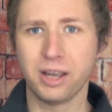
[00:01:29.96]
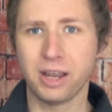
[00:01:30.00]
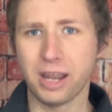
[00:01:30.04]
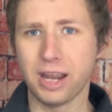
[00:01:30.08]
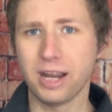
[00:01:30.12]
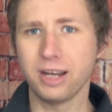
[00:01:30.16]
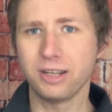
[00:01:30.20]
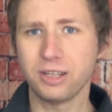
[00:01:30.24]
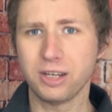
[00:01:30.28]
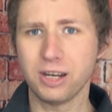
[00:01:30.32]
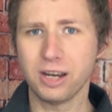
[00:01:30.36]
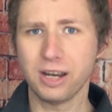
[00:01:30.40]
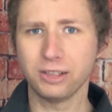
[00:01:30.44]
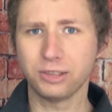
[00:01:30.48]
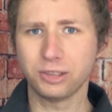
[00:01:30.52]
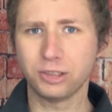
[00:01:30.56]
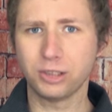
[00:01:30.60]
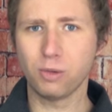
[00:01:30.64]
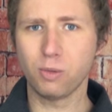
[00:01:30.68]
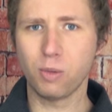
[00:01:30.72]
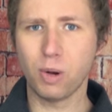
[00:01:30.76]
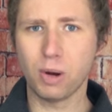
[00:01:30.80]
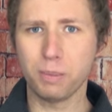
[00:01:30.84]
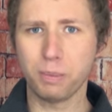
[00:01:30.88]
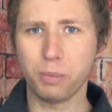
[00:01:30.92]
A T S
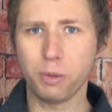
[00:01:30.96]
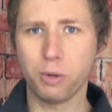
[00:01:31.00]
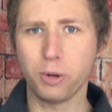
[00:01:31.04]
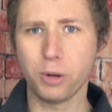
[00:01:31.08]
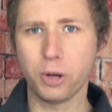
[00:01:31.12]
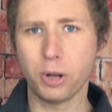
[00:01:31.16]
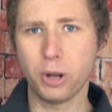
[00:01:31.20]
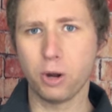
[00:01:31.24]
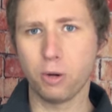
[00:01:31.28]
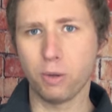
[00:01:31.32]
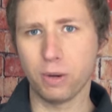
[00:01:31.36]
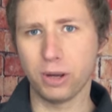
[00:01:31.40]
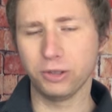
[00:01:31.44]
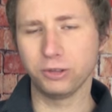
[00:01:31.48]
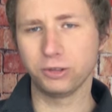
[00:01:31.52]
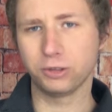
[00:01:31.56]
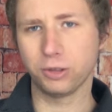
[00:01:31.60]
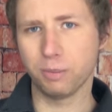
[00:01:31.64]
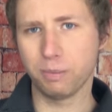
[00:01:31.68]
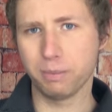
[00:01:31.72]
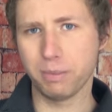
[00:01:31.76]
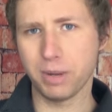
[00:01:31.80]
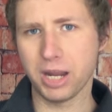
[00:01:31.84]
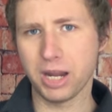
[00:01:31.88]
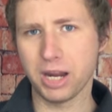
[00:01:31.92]
C one point oh is
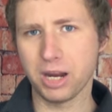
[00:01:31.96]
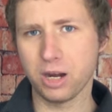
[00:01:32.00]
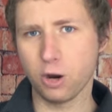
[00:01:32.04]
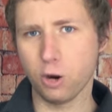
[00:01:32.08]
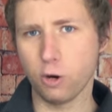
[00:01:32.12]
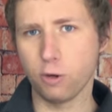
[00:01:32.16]
the main